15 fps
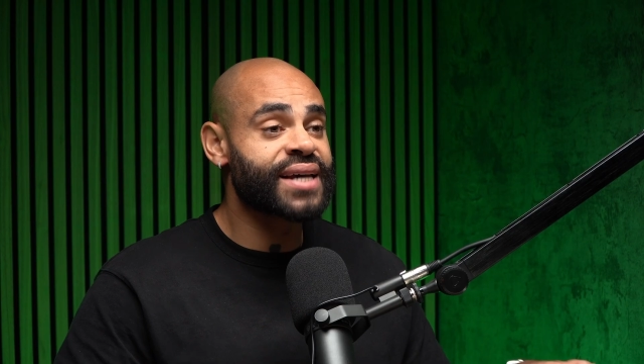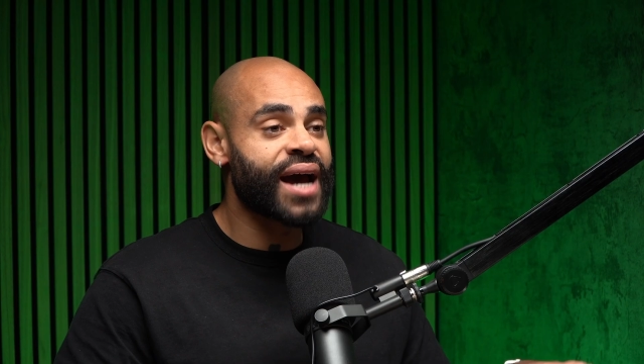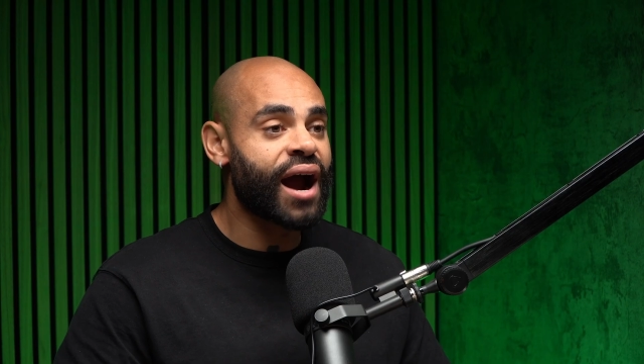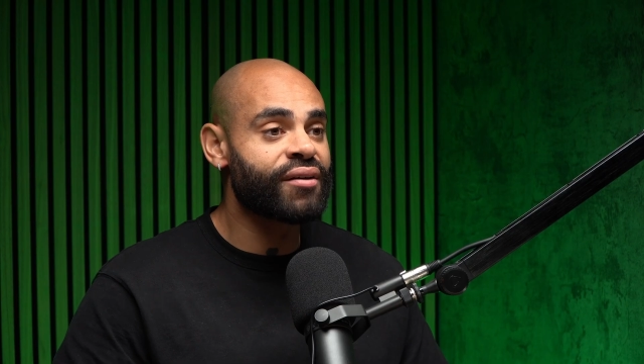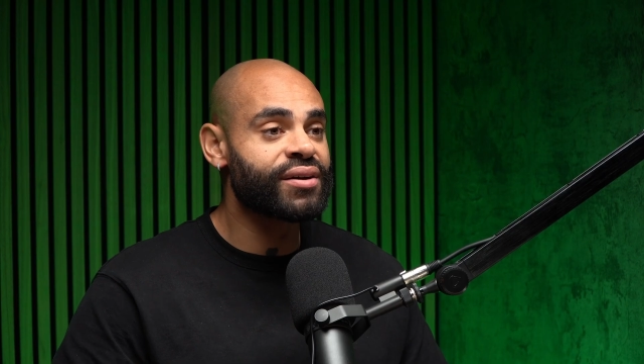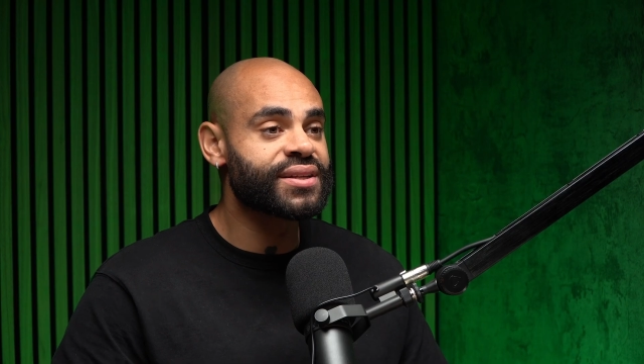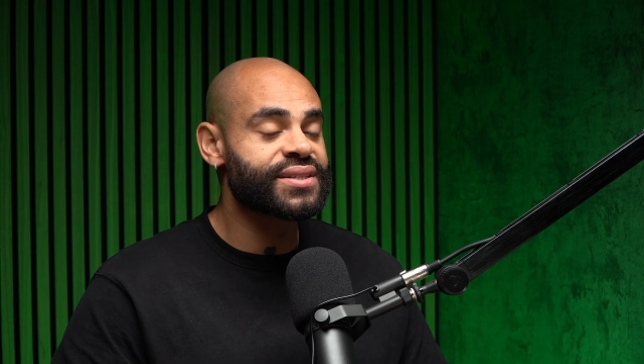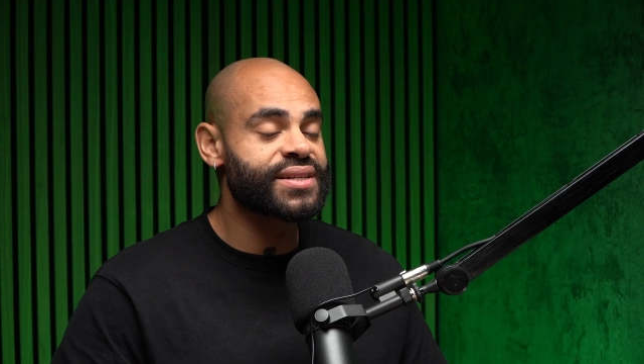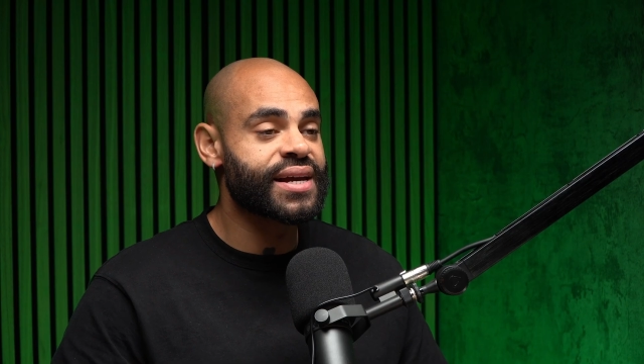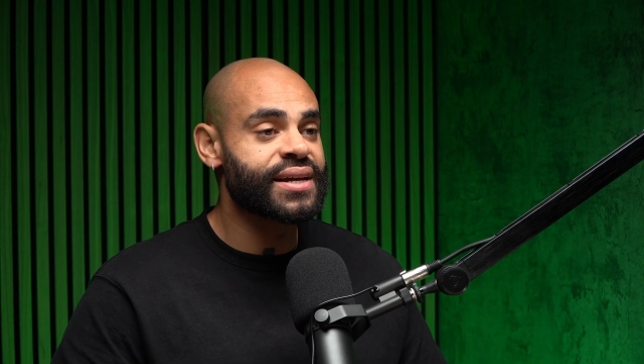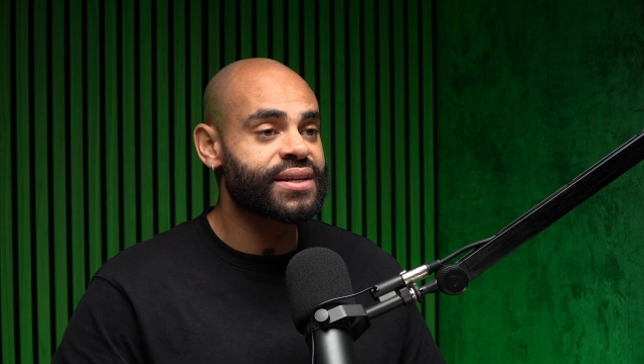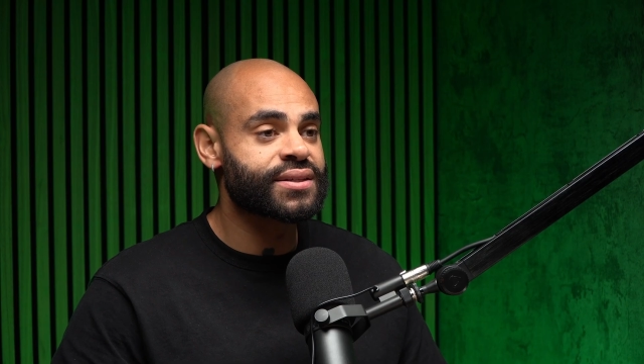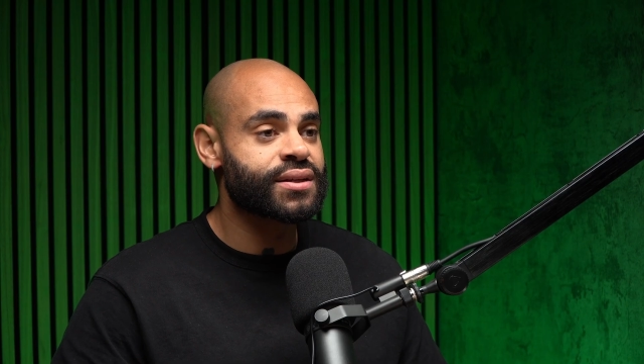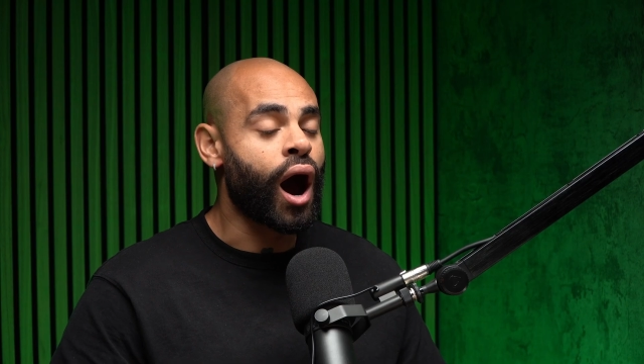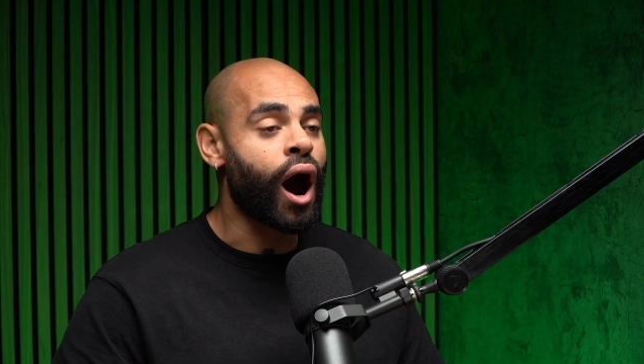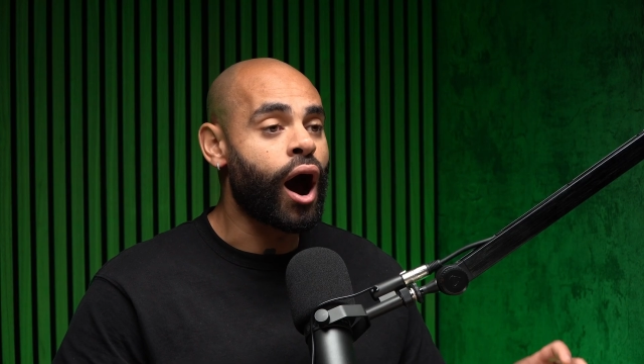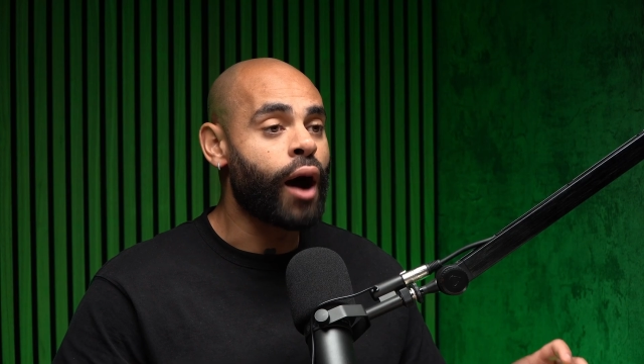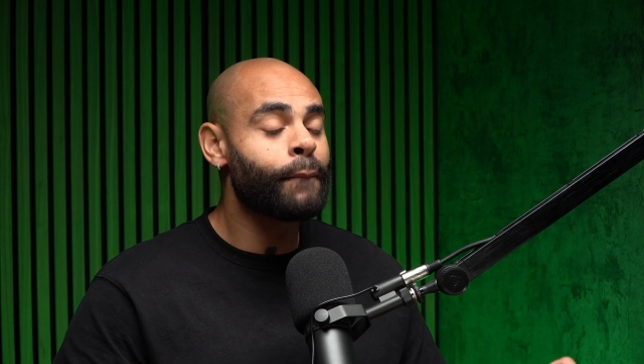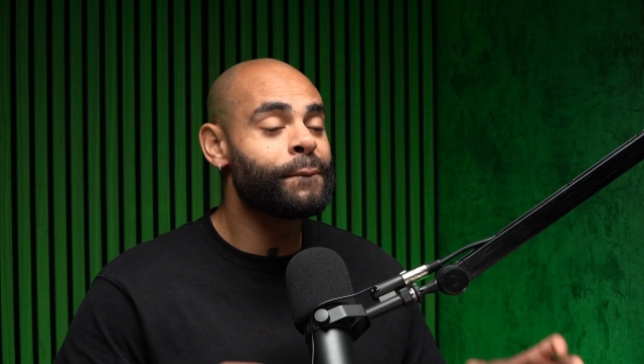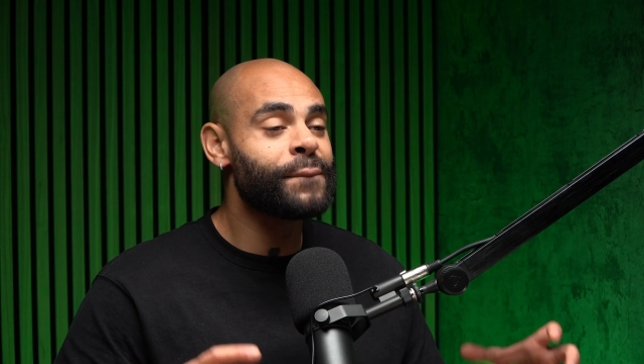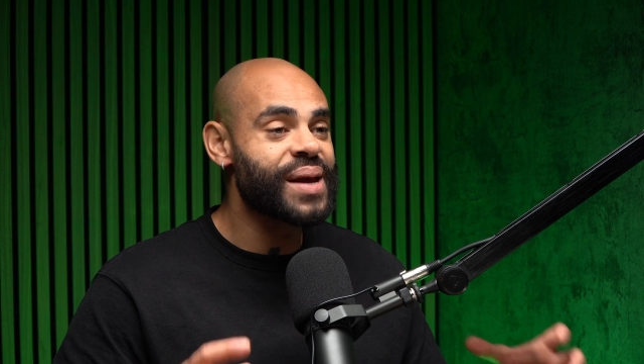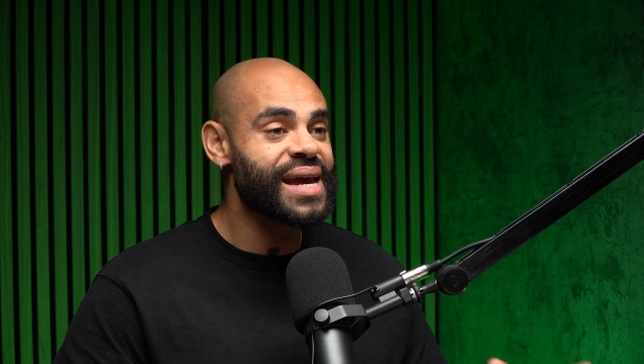currencies
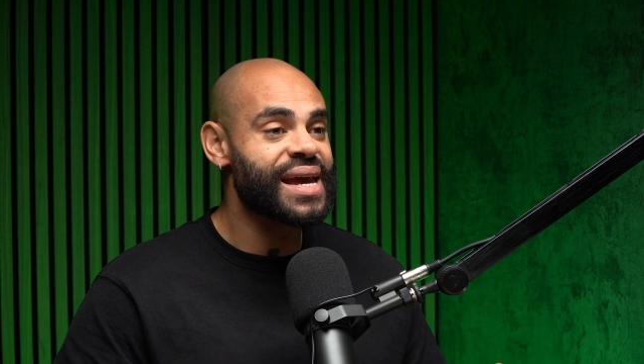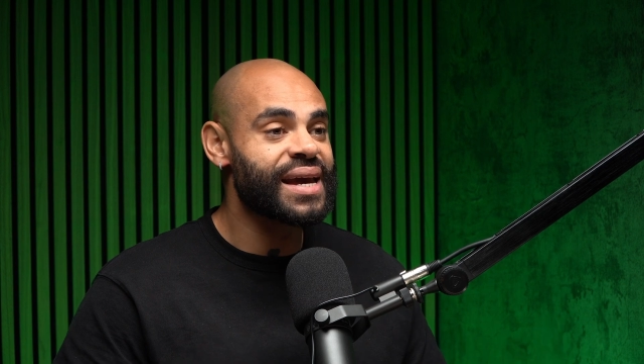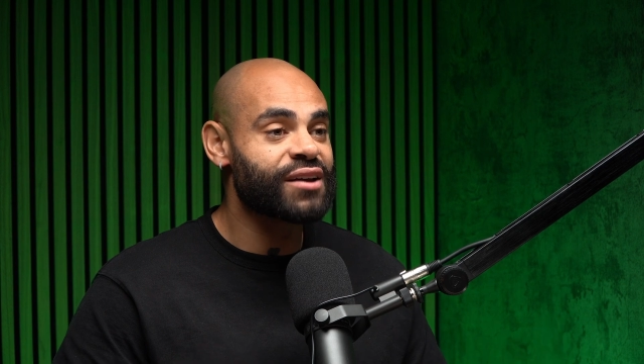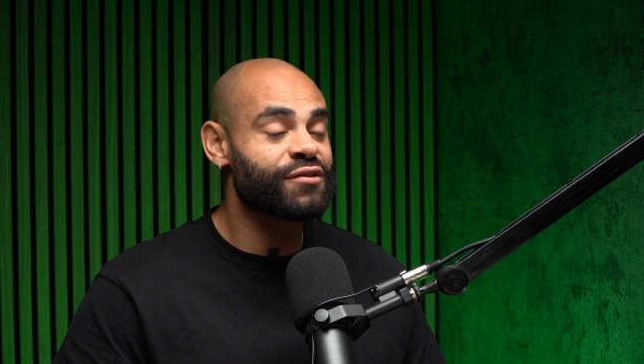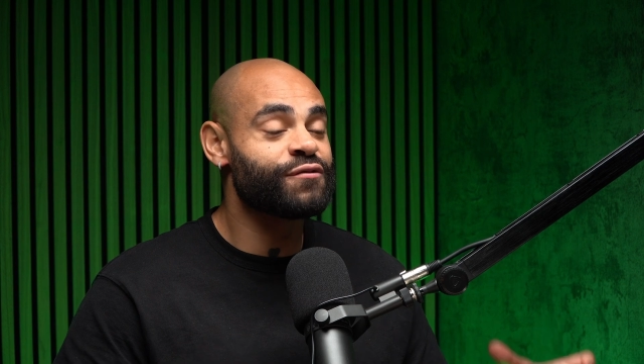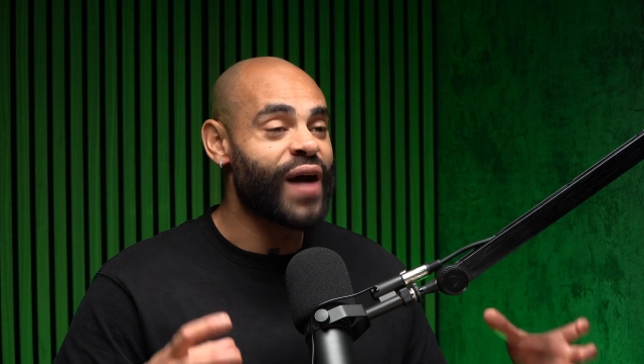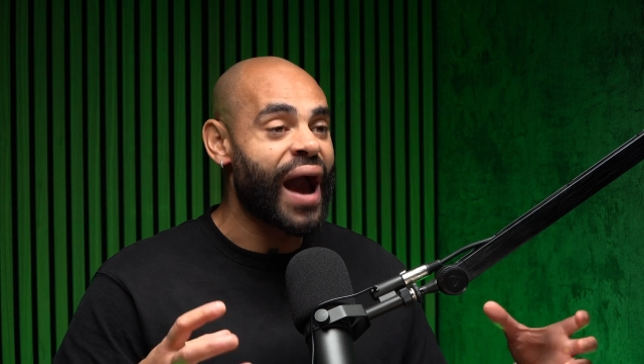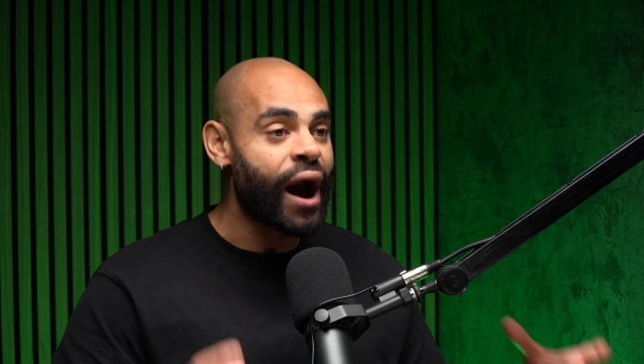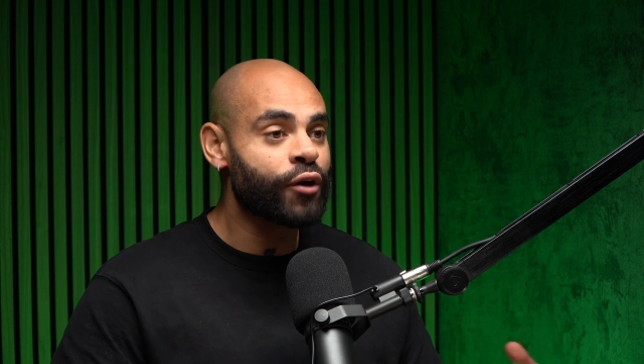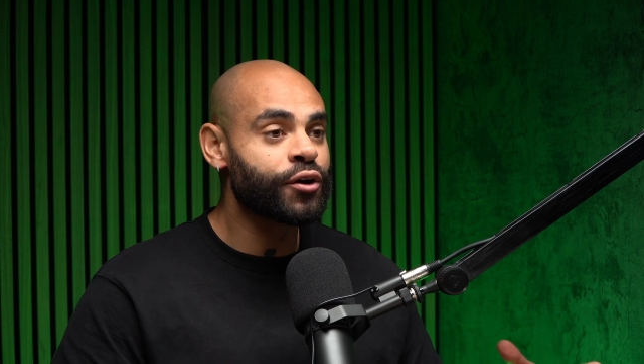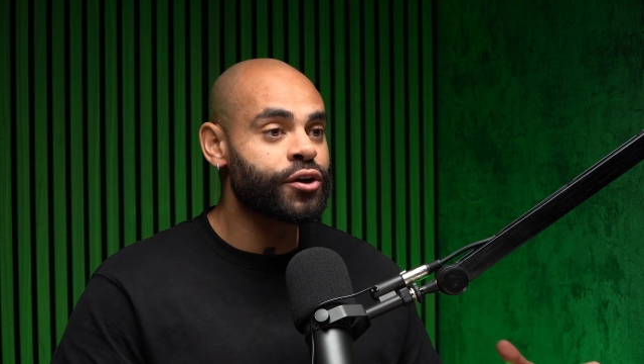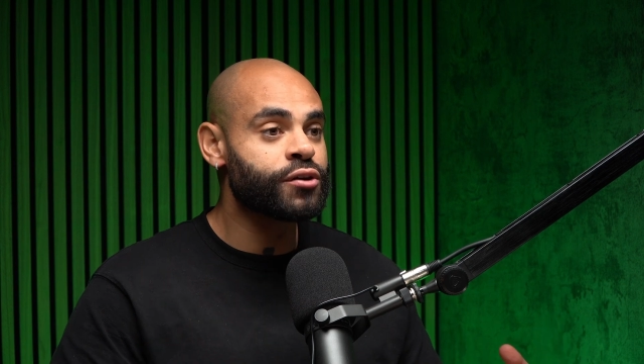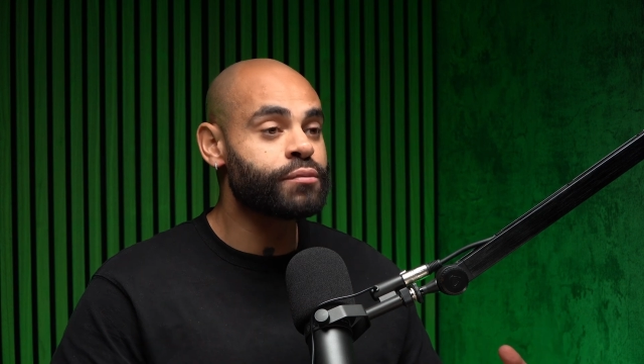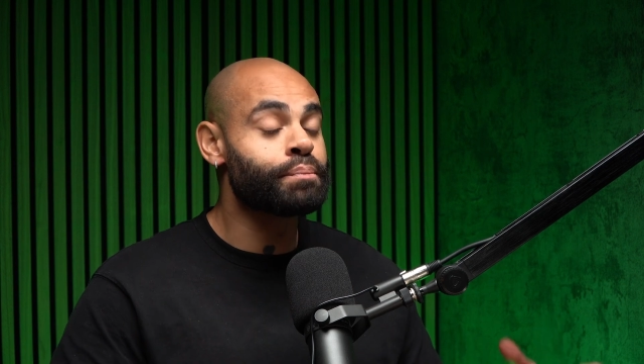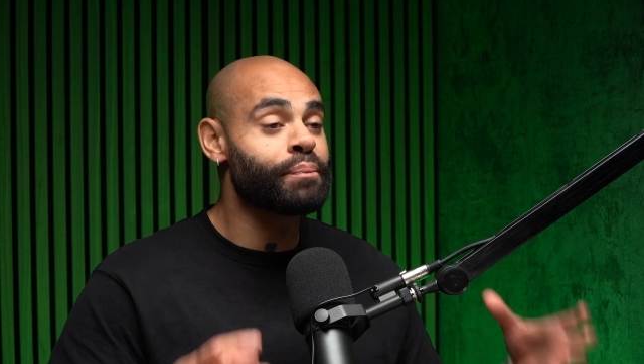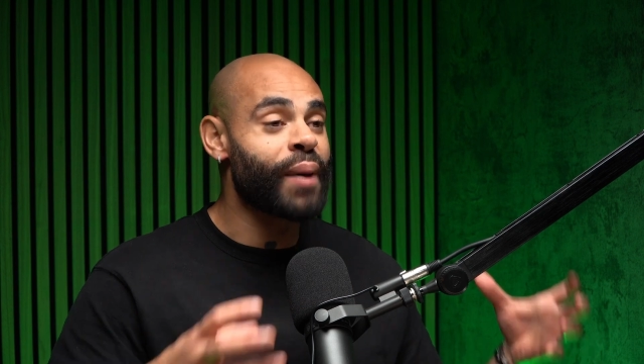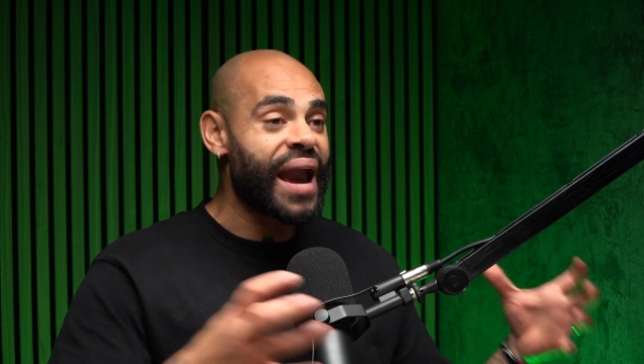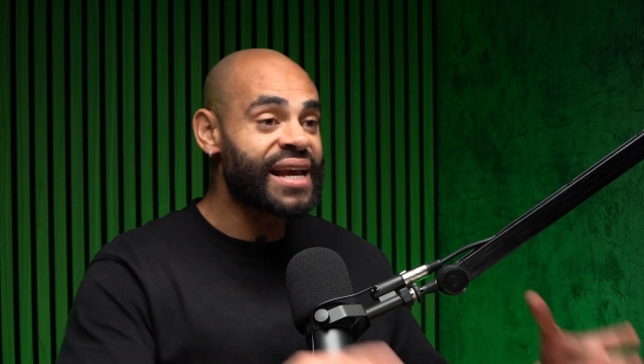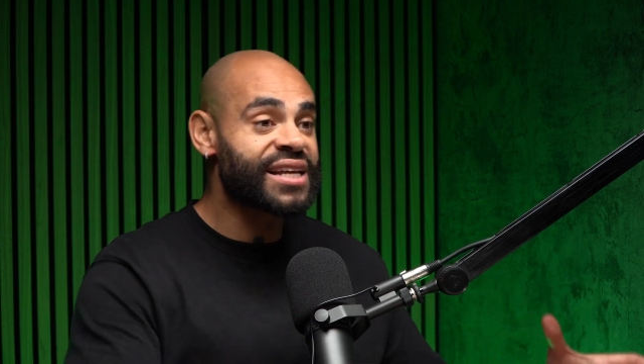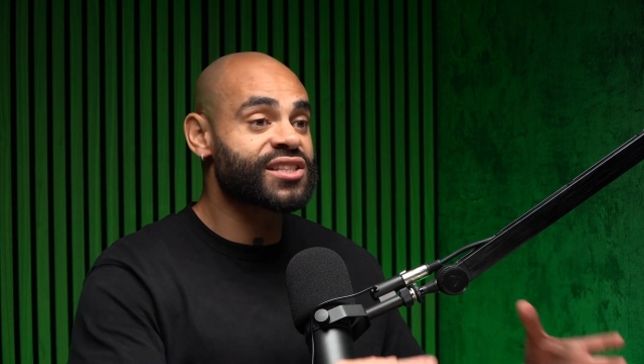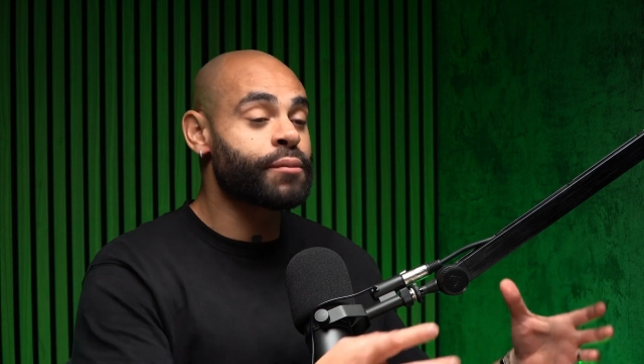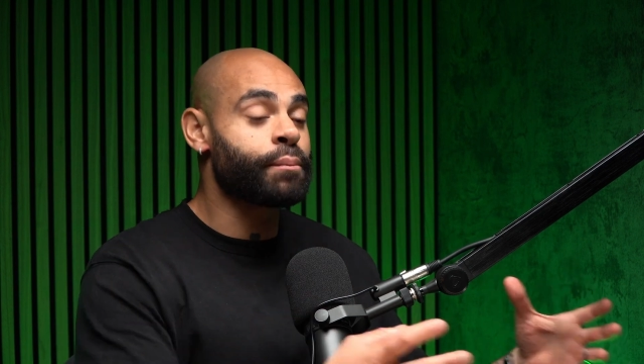are being valued
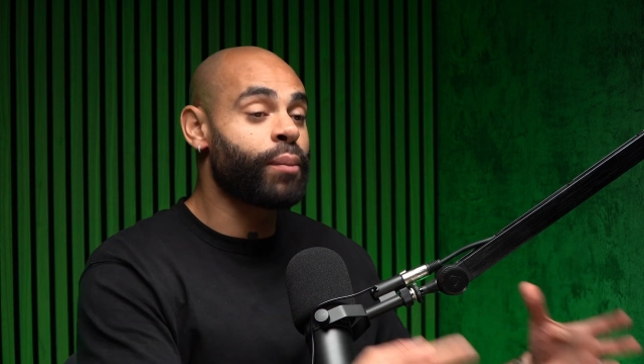based